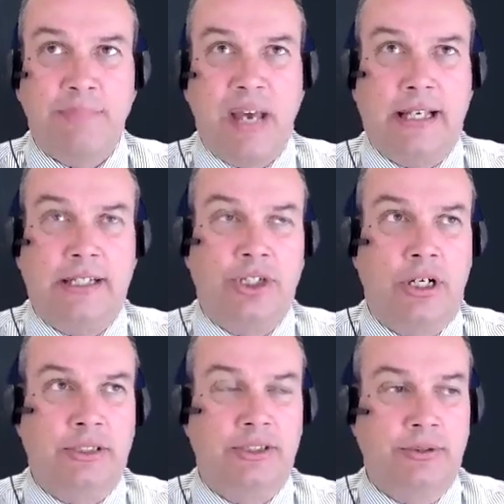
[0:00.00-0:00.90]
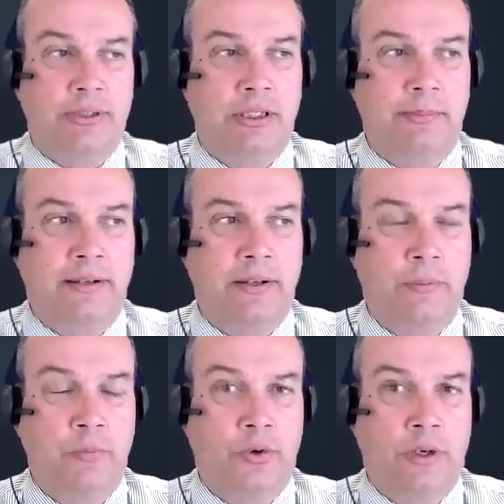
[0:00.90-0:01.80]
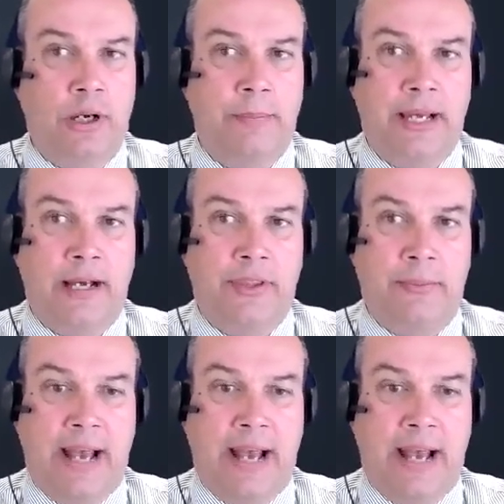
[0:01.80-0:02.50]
us back and talk us through a little bit more about the